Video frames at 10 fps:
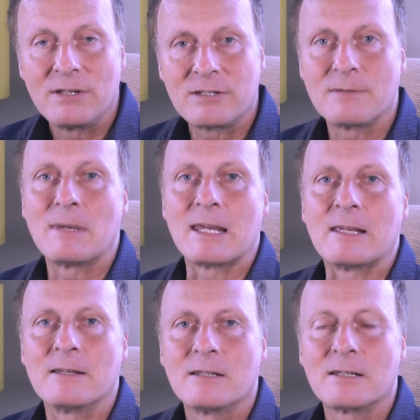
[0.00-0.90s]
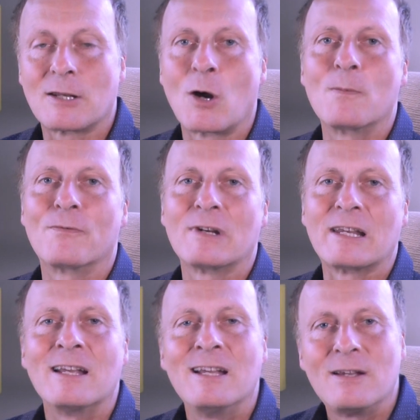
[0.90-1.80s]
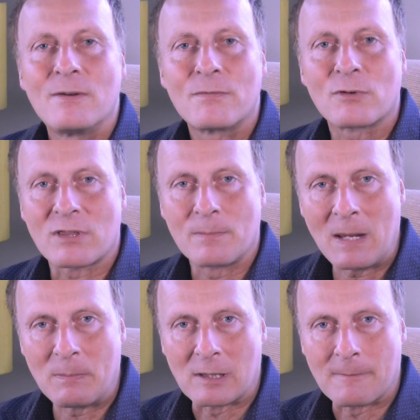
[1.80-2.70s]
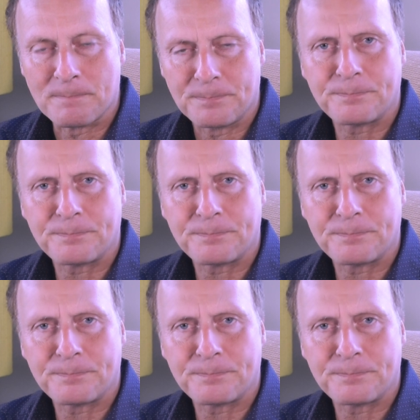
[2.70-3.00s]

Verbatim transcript: to me and hopefully for other people.